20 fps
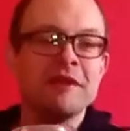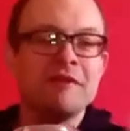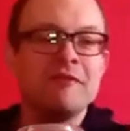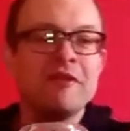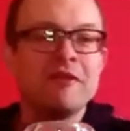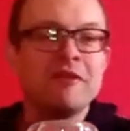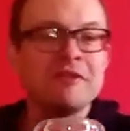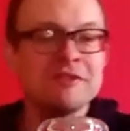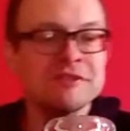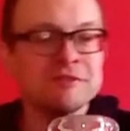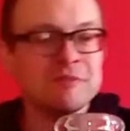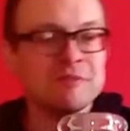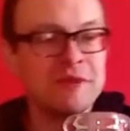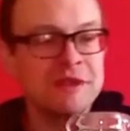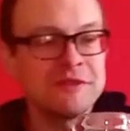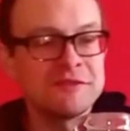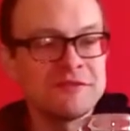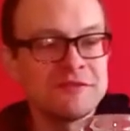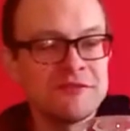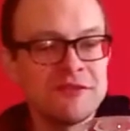A very
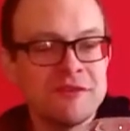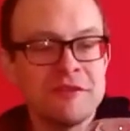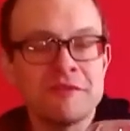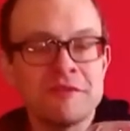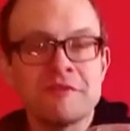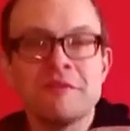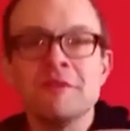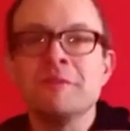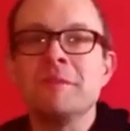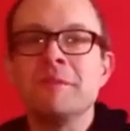sweet floral,